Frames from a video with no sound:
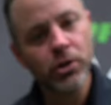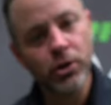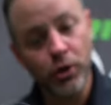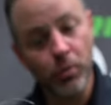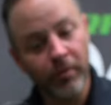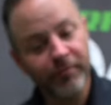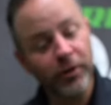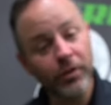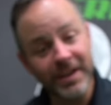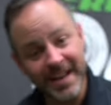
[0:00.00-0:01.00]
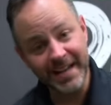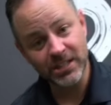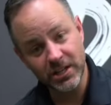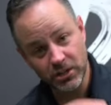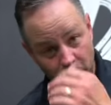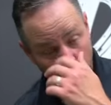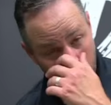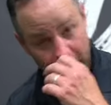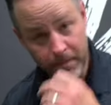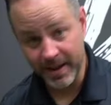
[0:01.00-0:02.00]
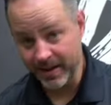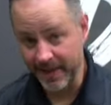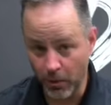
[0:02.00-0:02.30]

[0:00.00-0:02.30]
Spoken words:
You will feel the neck tension quite a bit.